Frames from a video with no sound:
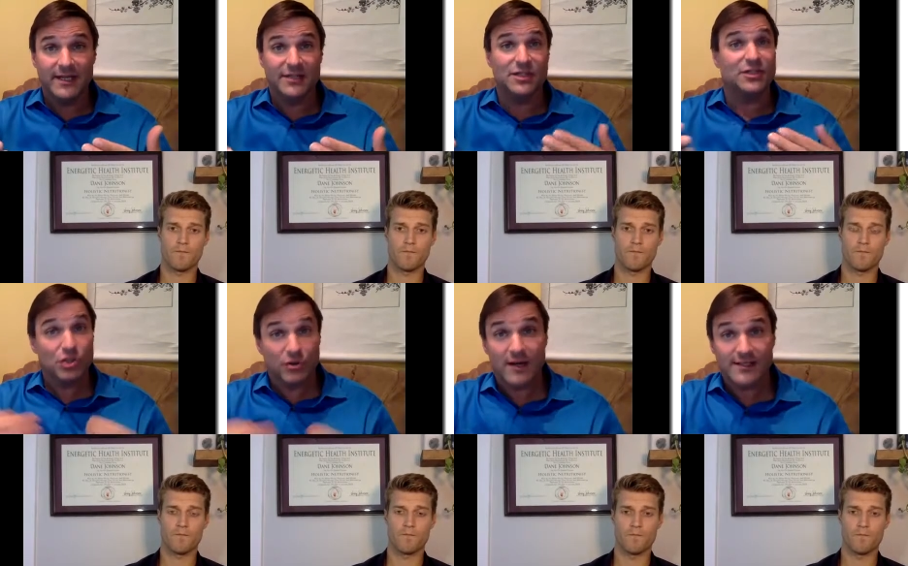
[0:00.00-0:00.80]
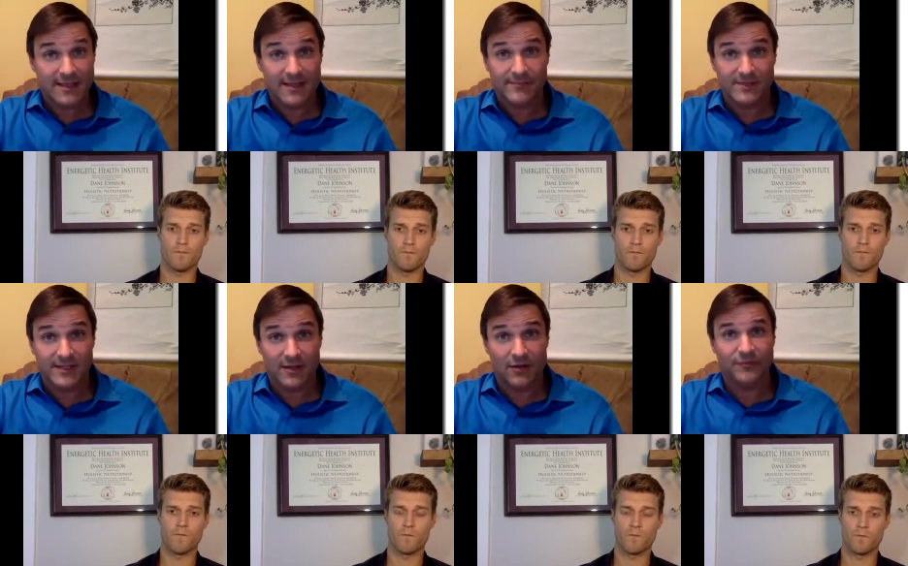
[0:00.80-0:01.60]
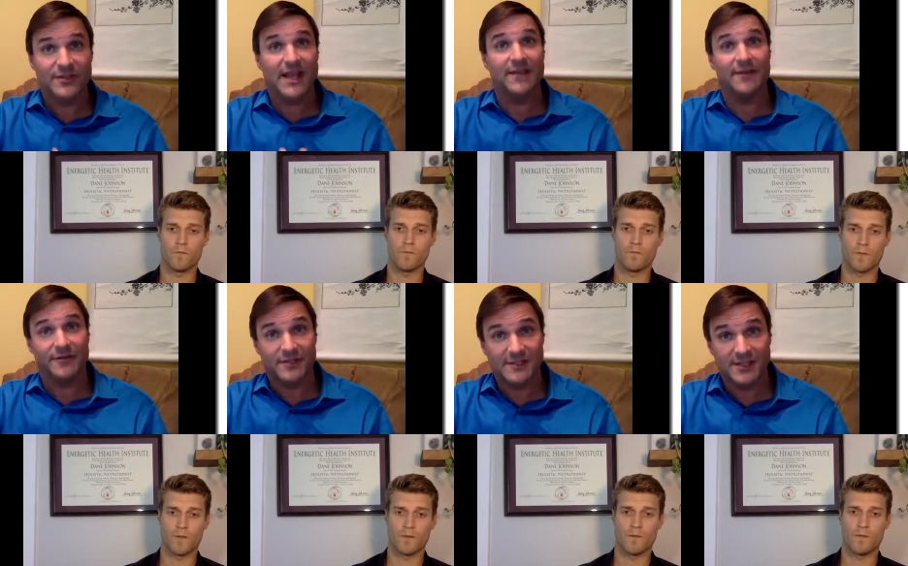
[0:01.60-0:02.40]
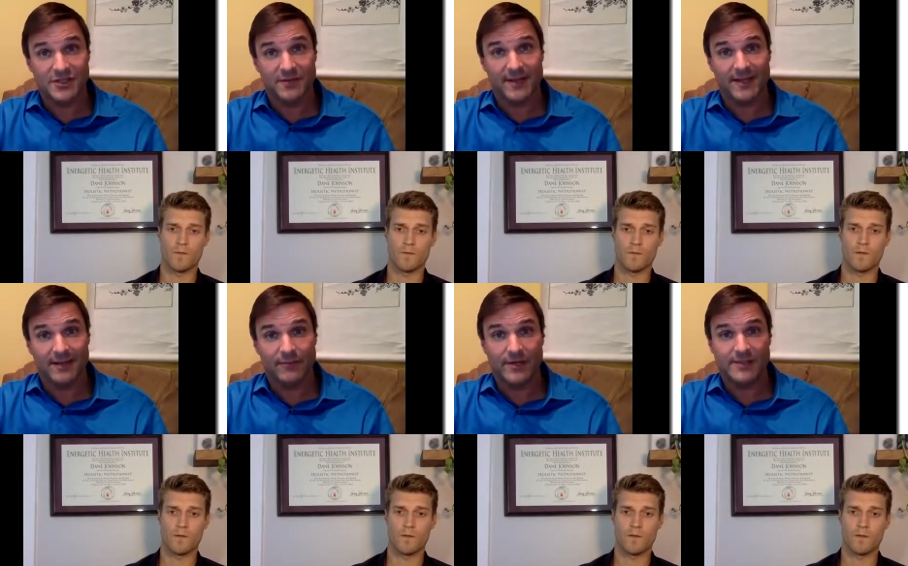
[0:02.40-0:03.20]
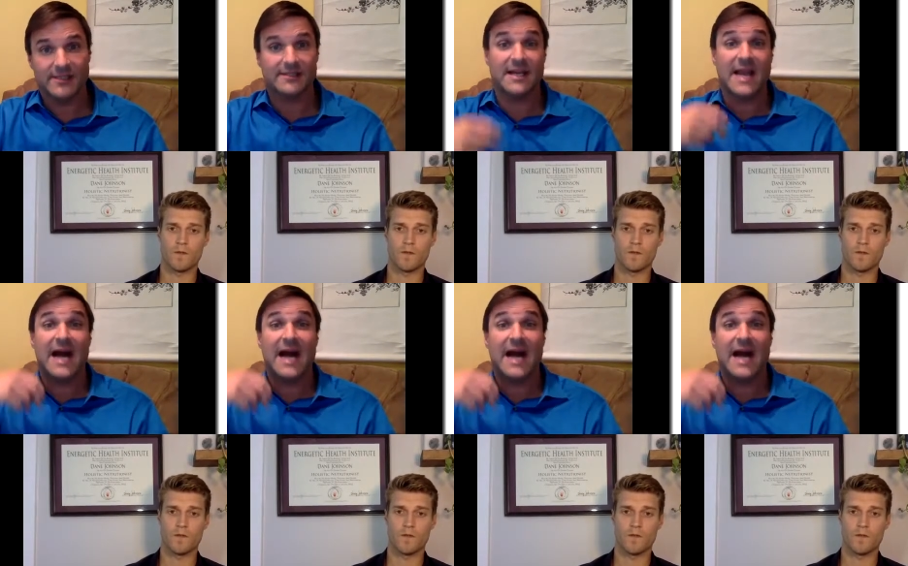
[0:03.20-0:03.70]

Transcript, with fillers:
Speaker 1: to trust themselves and their decision making process and not